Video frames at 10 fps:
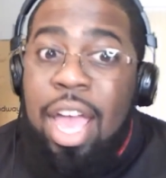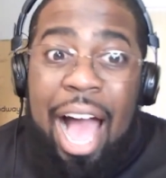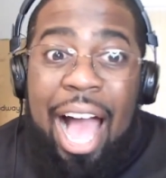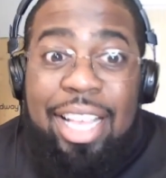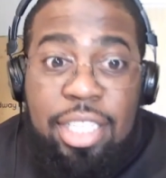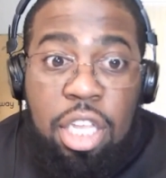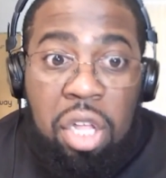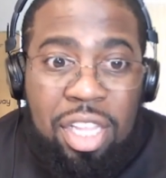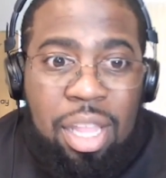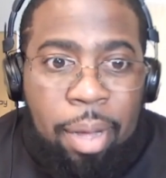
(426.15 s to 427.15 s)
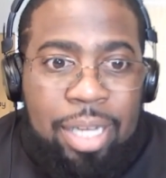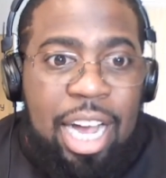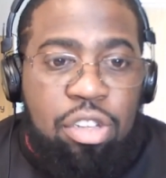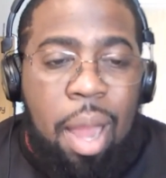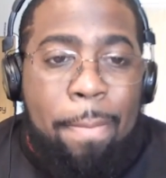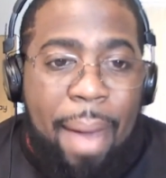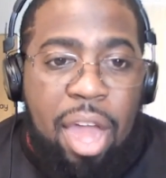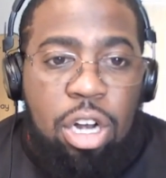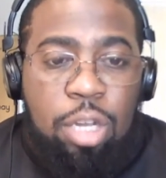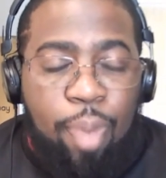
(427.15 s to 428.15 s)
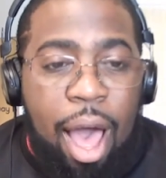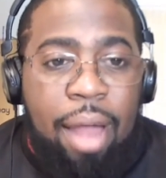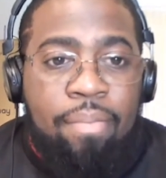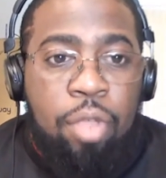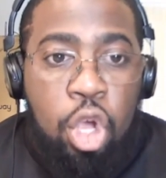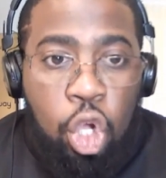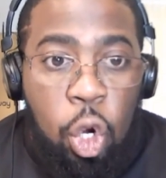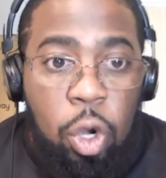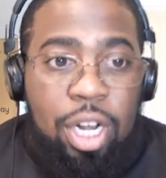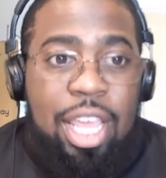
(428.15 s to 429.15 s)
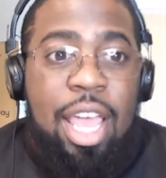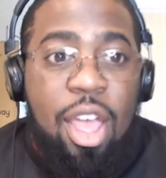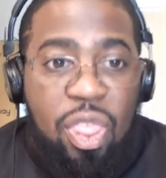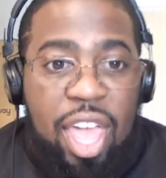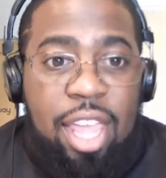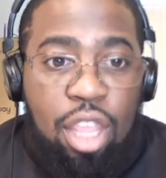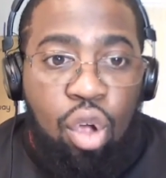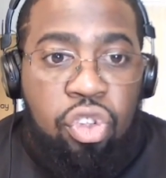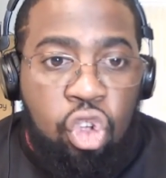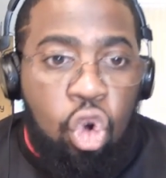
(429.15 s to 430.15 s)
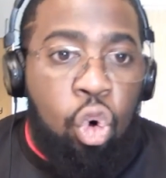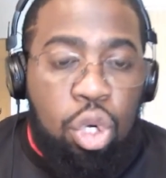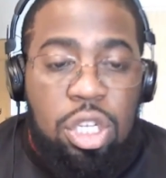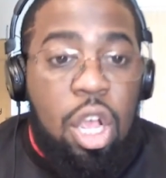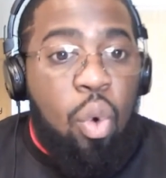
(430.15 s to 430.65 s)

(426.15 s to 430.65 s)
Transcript: I still think the Buckeyes are in a better spot currently than those schools.